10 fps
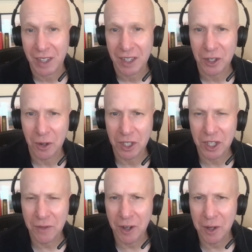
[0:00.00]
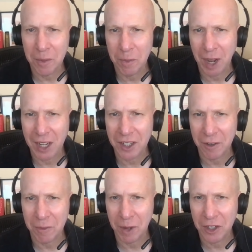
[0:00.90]
So it's this very
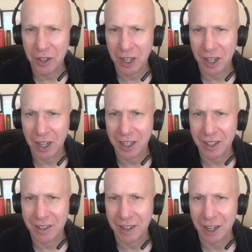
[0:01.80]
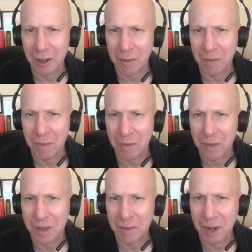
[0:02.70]
positive patriotic um,
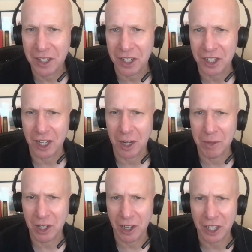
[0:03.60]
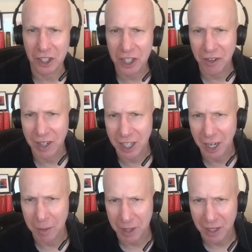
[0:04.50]
message that comes along at just the right
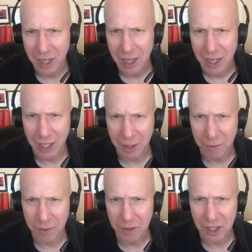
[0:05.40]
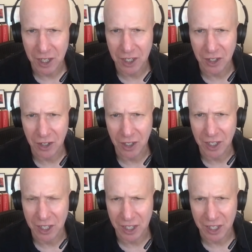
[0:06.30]
time in the late 50s and into the early
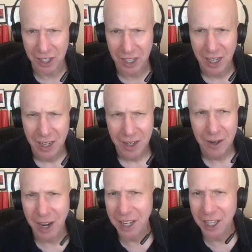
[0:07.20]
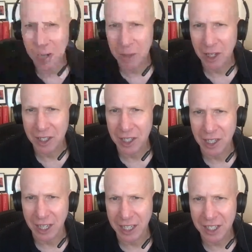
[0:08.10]
60s. You know, had he come along in the
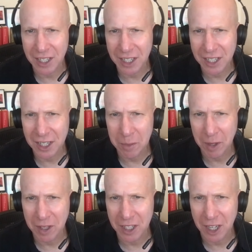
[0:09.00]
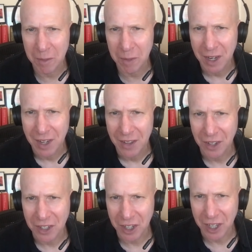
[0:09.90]
late 60s, by the time things are